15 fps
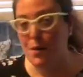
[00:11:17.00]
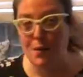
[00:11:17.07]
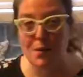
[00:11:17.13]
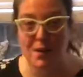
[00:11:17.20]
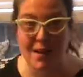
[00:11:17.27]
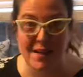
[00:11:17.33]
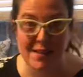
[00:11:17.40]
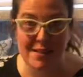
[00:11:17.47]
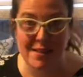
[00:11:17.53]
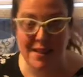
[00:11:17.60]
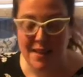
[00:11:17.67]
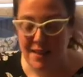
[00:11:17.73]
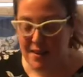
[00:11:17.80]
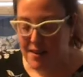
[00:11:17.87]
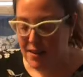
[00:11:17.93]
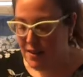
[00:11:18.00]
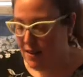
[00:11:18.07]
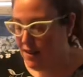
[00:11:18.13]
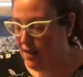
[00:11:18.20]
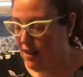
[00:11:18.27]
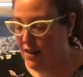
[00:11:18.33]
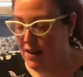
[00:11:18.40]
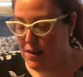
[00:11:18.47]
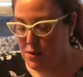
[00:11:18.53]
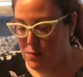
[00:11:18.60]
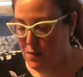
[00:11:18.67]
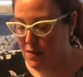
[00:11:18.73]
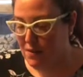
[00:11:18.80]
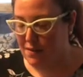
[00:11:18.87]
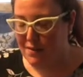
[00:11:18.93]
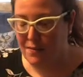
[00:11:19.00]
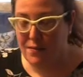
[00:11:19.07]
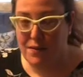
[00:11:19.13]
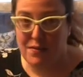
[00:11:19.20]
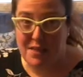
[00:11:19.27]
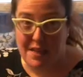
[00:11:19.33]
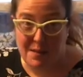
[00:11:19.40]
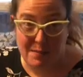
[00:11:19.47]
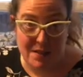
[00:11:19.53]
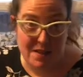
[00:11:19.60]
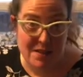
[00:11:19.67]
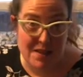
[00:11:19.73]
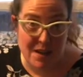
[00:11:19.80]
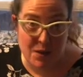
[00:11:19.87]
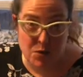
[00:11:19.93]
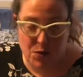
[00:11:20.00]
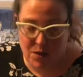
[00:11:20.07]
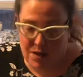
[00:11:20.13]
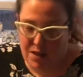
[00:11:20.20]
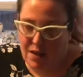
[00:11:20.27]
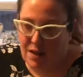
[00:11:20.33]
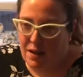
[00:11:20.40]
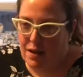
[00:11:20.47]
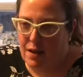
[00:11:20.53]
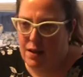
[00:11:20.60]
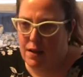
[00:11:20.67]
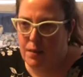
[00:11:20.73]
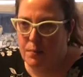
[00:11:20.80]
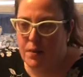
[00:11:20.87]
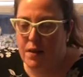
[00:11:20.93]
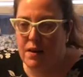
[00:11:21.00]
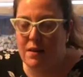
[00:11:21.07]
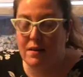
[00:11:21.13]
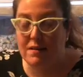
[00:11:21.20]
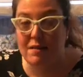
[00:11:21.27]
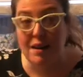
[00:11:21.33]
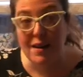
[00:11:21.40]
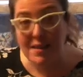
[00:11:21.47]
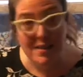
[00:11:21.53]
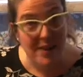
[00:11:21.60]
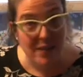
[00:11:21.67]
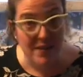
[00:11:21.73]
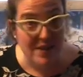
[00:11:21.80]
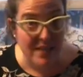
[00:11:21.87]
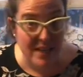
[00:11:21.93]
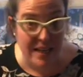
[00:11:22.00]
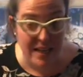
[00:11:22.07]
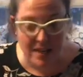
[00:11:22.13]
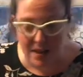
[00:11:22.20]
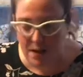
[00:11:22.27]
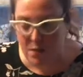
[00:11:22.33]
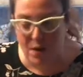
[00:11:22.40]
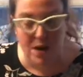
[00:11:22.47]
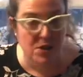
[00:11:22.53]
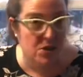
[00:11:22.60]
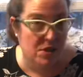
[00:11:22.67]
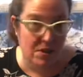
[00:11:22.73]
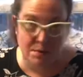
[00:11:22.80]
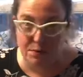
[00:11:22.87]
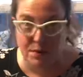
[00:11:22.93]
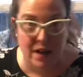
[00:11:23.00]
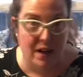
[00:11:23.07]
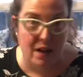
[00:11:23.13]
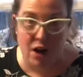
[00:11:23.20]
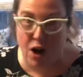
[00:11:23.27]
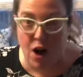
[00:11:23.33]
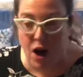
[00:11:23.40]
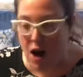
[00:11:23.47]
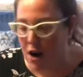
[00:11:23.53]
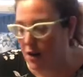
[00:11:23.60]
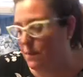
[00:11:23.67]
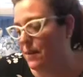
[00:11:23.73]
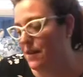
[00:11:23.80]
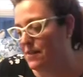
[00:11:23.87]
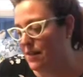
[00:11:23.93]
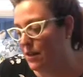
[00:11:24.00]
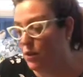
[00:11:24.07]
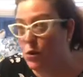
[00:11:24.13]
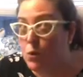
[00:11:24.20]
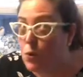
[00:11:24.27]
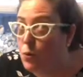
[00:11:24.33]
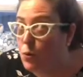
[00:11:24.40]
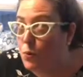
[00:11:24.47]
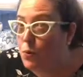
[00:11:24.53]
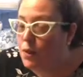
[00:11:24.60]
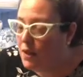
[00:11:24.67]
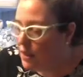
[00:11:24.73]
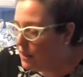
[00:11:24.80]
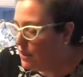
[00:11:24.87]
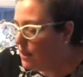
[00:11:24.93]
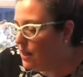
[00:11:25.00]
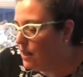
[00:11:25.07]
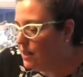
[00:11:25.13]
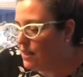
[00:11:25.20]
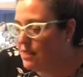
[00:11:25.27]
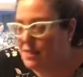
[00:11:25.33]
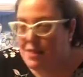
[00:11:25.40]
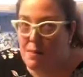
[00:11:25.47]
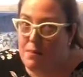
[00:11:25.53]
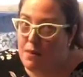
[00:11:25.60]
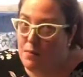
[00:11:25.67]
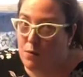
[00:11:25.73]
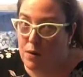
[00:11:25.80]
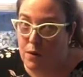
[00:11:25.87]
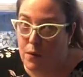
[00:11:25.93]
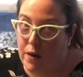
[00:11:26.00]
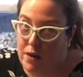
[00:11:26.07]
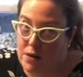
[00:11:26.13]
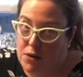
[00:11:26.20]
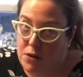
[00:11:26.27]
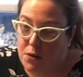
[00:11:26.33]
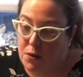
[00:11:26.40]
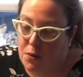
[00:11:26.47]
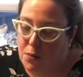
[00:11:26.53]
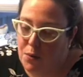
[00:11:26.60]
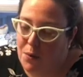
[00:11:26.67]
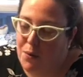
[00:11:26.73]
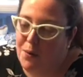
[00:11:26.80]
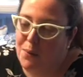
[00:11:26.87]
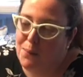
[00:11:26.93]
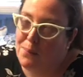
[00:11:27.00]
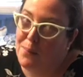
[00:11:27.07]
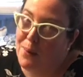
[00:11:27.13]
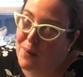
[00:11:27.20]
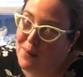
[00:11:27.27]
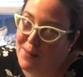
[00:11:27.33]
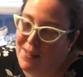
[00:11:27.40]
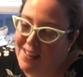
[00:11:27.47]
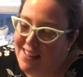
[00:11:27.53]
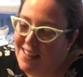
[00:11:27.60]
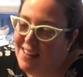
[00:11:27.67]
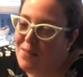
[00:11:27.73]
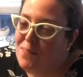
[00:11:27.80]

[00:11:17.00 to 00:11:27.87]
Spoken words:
Well, guys, it has been 15 minutes actually. Not 17. I watched them like a hawk because I knew that some of them were going to burn.